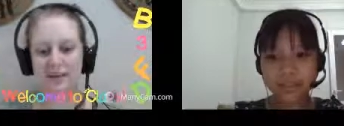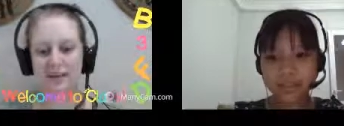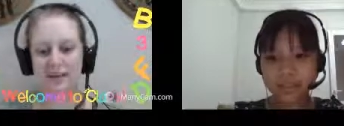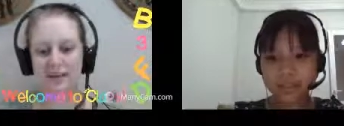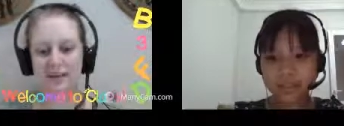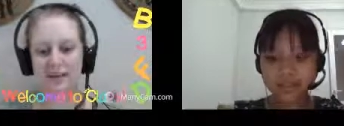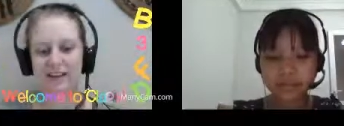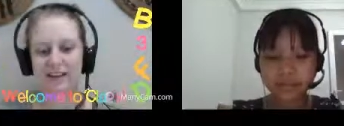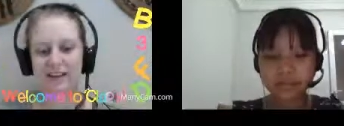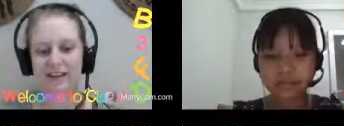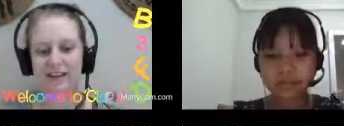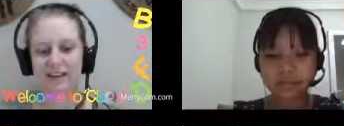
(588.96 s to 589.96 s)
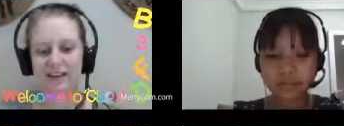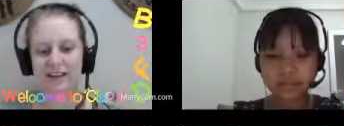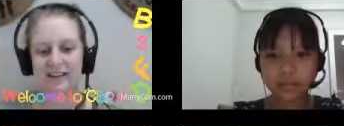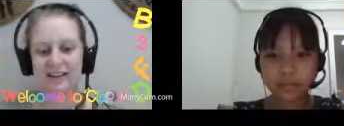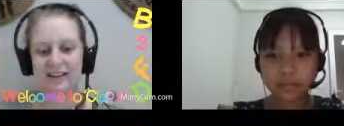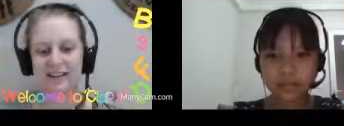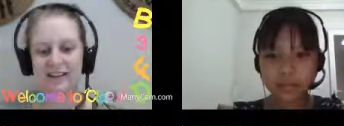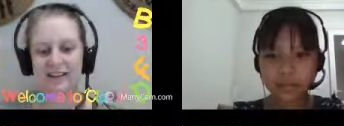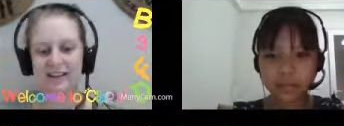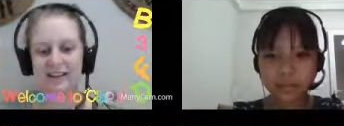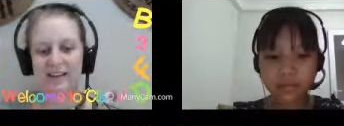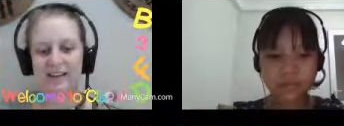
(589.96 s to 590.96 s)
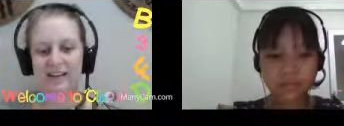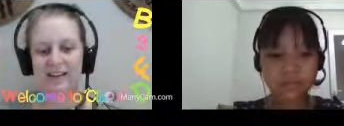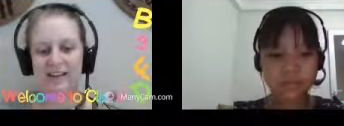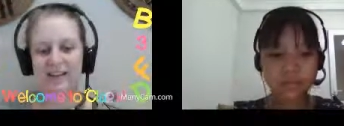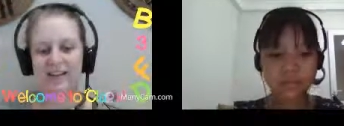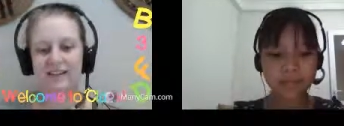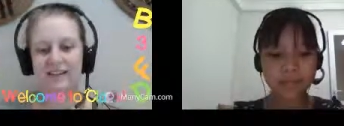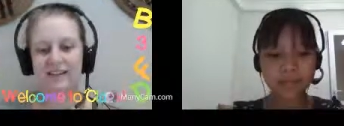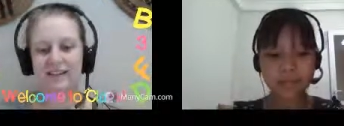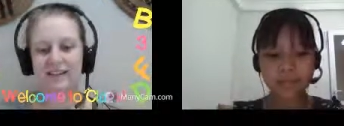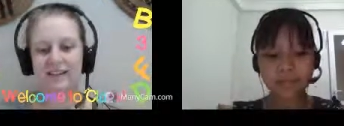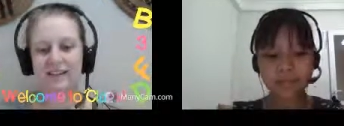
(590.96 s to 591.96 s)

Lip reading: [no speech]